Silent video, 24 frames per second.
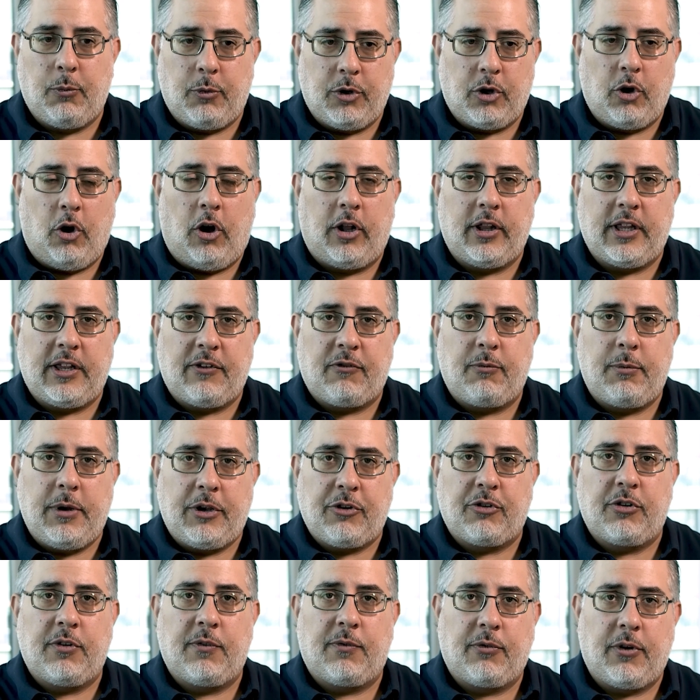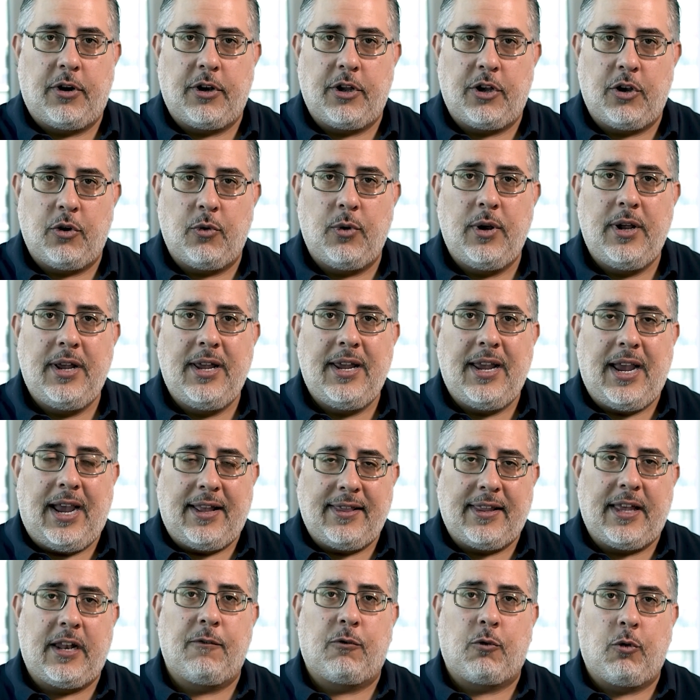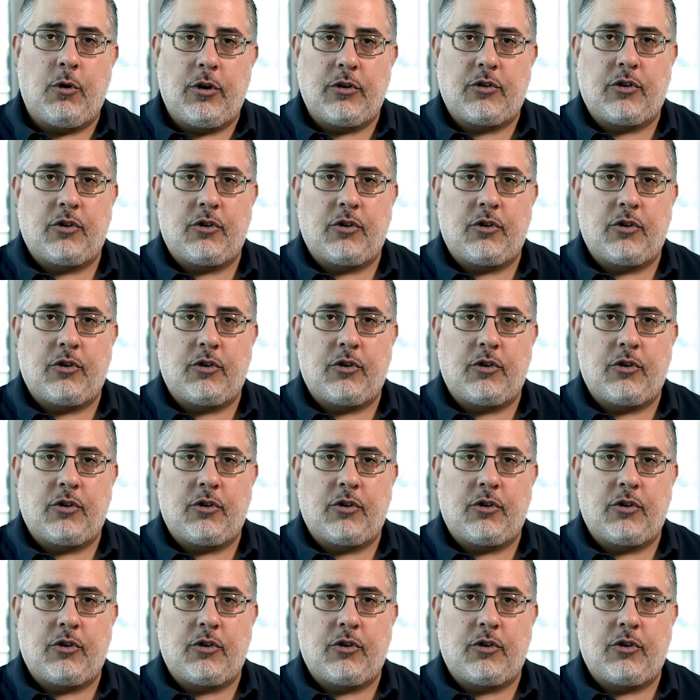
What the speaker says: with all the information in front of you. And then, of course,